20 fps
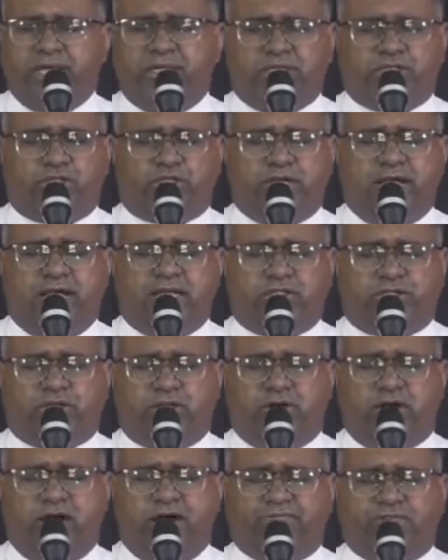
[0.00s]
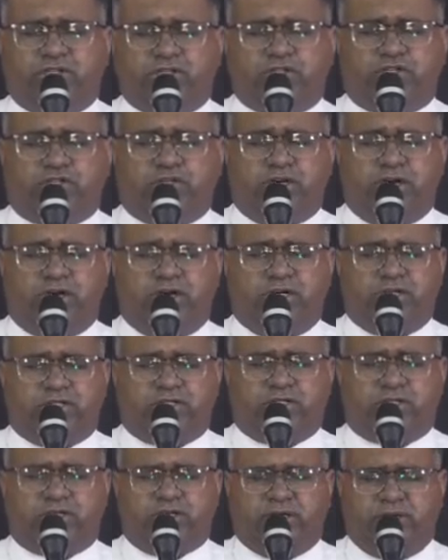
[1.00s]
the center of this
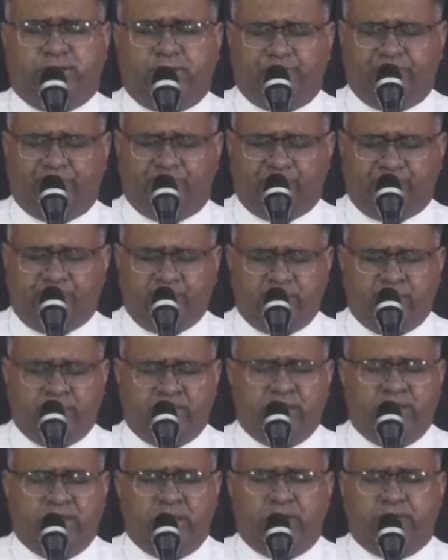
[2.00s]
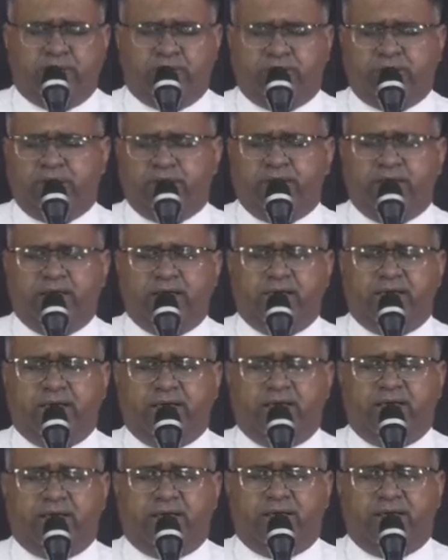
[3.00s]
church.
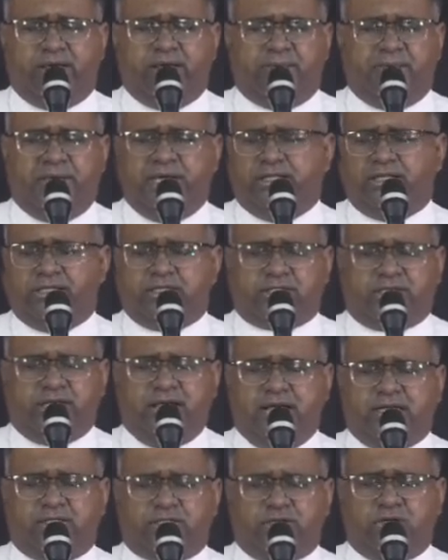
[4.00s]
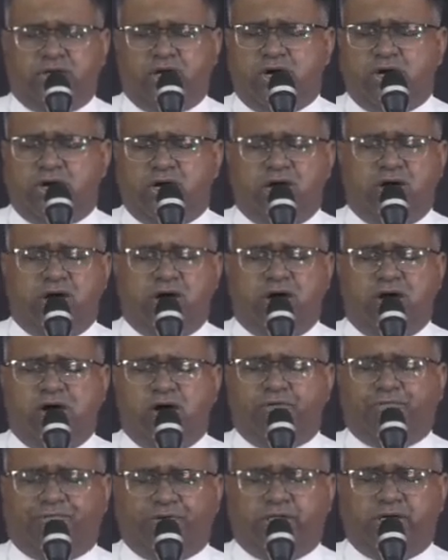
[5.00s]
Yeah, be the center
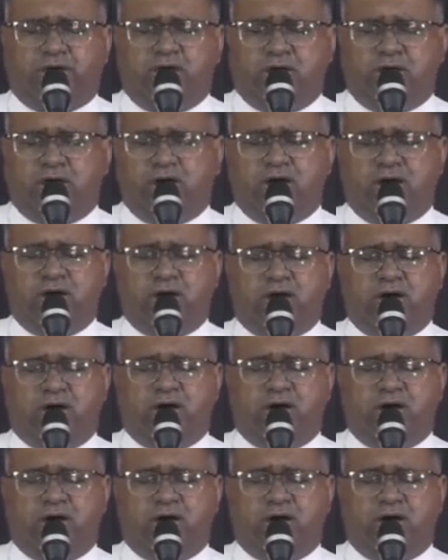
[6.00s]
of it all.